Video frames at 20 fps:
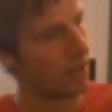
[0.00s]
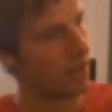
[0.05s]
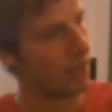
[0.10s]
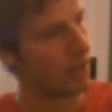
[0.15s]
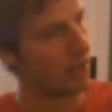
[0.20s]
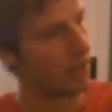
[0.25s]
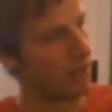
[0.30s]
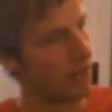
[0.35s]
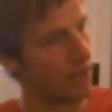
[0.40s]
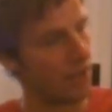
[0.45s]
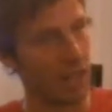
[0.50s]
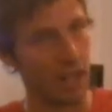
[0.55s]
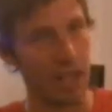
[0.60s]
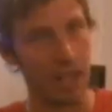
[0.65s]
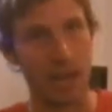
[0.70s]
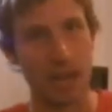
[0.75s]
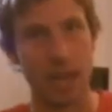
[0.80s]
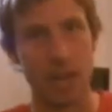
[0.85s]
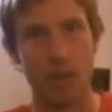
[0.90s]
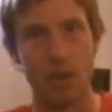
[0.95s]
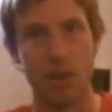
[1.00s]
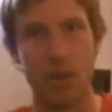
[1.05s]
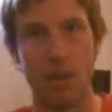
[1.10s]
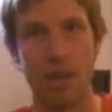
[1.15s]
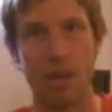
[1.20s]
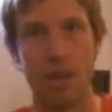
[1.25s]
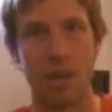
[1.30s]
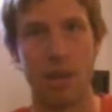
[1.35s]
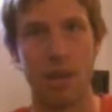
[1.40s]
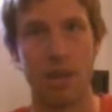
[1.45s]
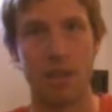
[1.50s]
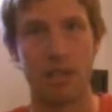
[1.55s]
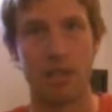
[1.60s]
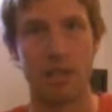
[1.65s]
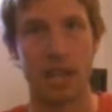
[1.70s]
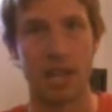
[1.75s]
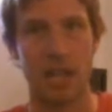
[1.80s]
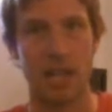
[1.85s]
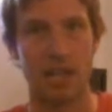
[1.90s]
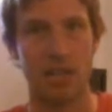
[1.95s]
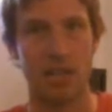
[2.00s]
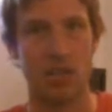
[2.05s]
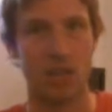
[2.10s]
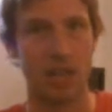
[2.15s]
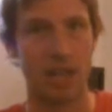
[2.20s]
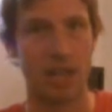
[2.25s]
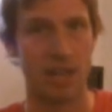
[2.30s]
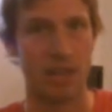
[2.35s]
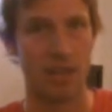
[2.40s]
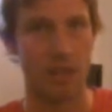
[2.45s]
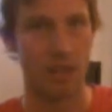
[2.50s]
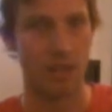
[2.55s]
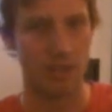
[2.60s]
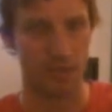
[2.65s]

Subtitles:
3rd finger then on the 2nd string, 3rd